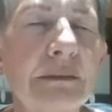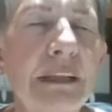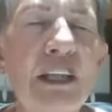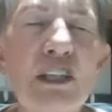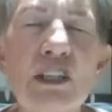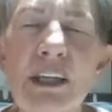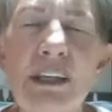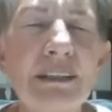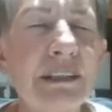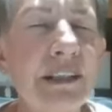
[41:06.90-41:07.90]
In
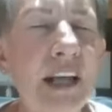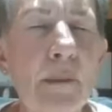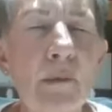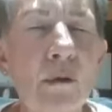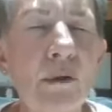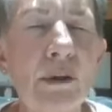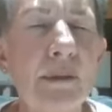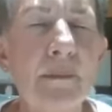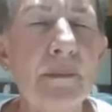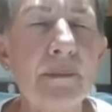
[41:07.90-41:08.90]
Jesus' name, Lord.
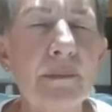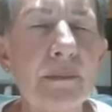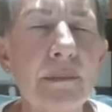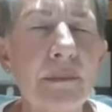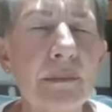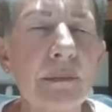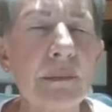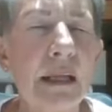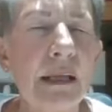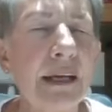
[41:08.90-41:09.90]

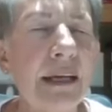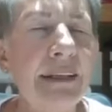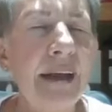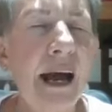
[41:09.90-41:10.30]
I don't